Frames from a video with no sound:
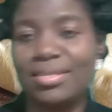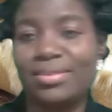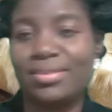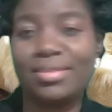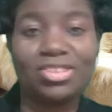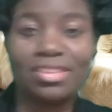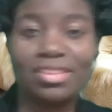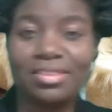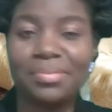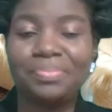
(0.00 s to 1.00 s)
channel,
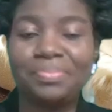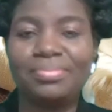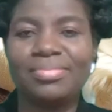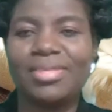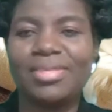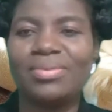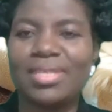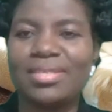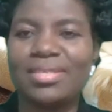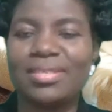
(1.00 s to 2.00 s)
don't
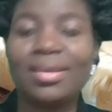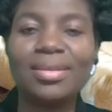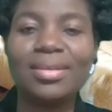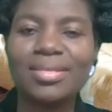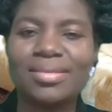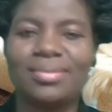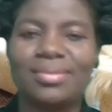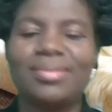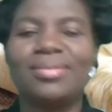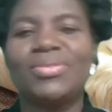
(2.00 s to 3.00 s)
hesitate
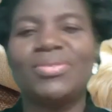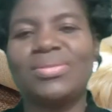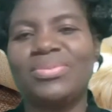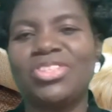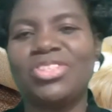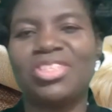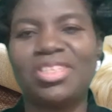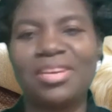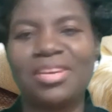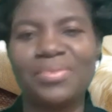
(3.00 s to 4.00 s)
to share
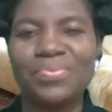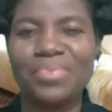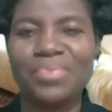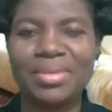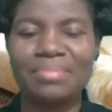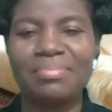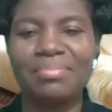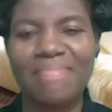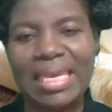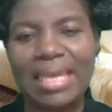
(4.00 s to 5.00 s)
with me.
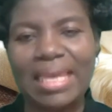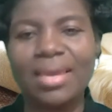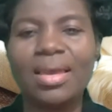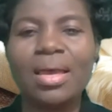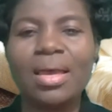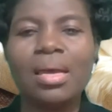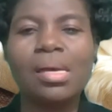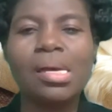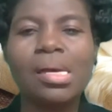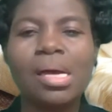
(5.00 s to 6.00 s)

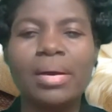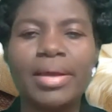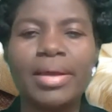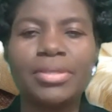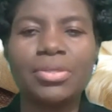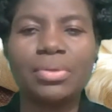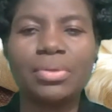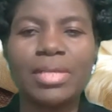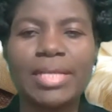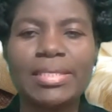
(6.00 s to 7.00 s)
Alright, so
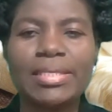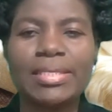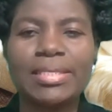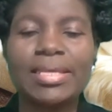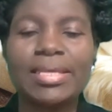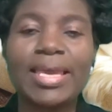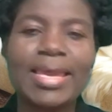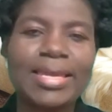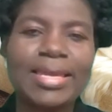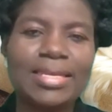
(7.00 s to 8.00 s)
that's
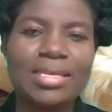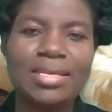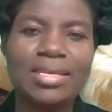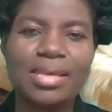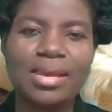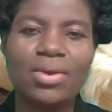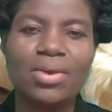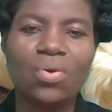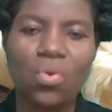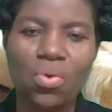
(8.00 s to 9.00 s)
Eiye
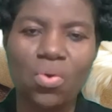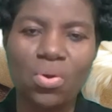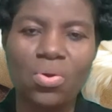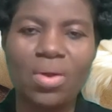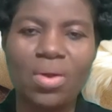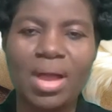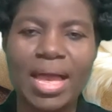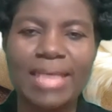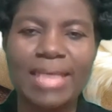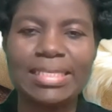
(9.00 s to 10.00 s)
or
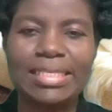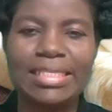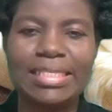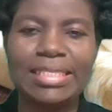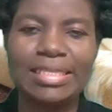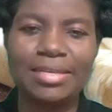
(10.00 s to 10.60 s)
Eiye.